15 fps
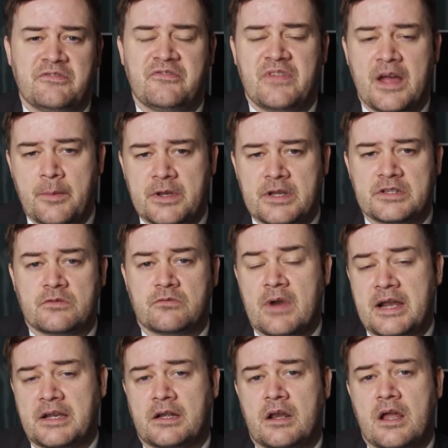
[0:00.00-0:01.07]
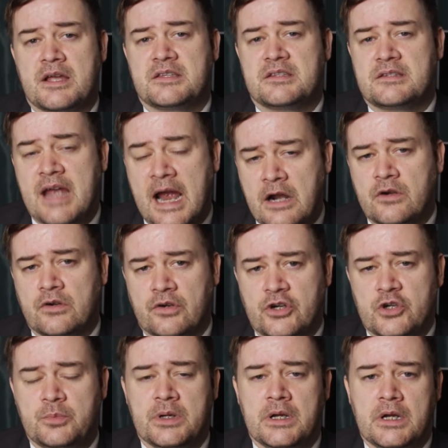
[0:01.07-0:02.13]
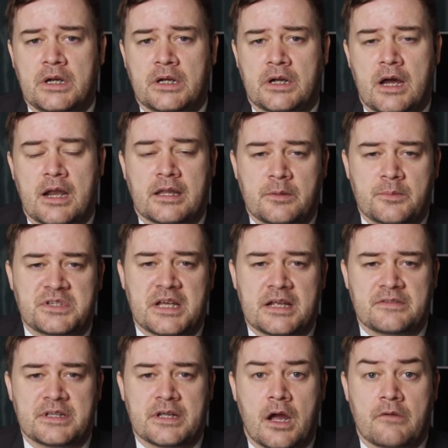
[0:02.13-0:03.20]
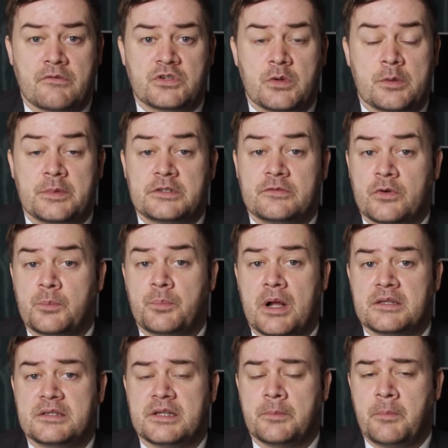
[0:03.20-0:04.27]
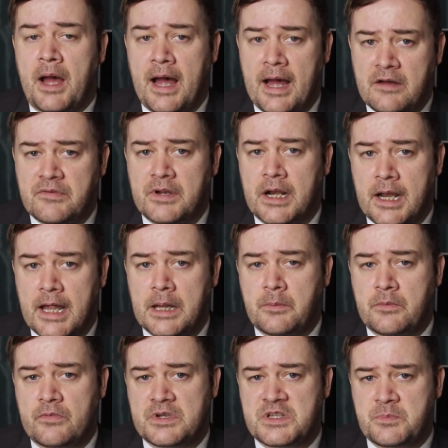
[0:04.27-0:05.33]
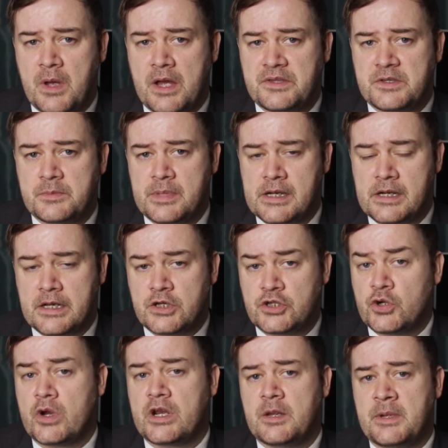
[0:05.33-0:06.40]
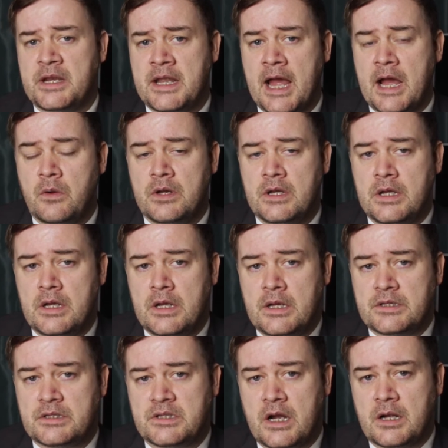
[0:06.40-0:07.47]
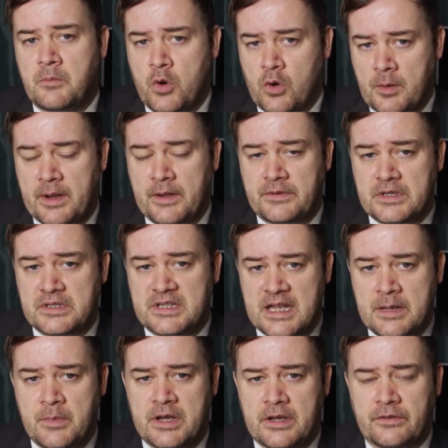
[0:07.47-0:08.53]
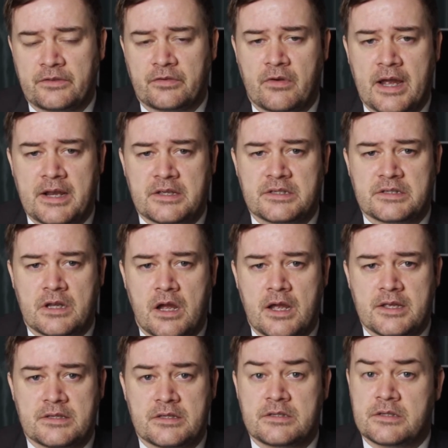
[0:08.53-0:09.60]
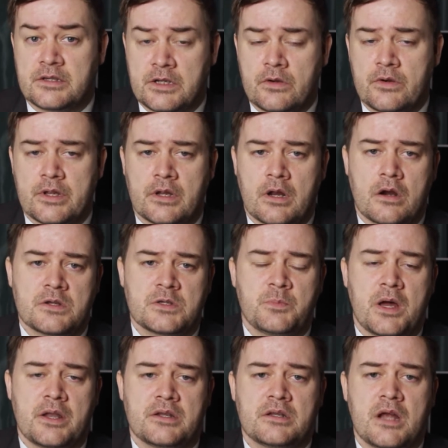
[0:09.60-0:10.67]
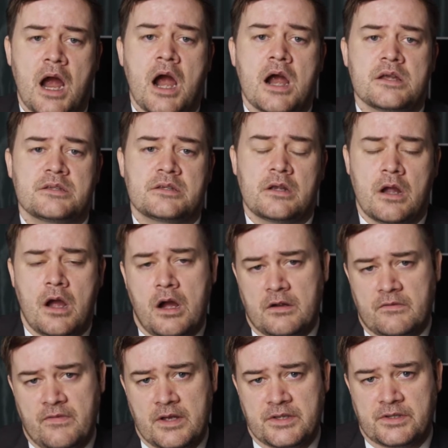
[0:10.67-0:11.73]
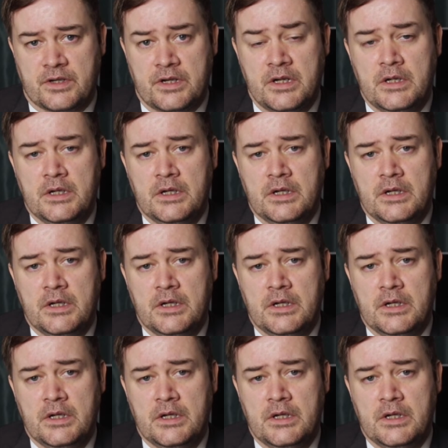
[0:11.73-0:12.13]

feminist radicalised terror group, calling themselves the Irish women's football team, have claimed responsibility. Joining me now to talk more about this imminent threat is Sky's security correspondent, Arse Cockfoster.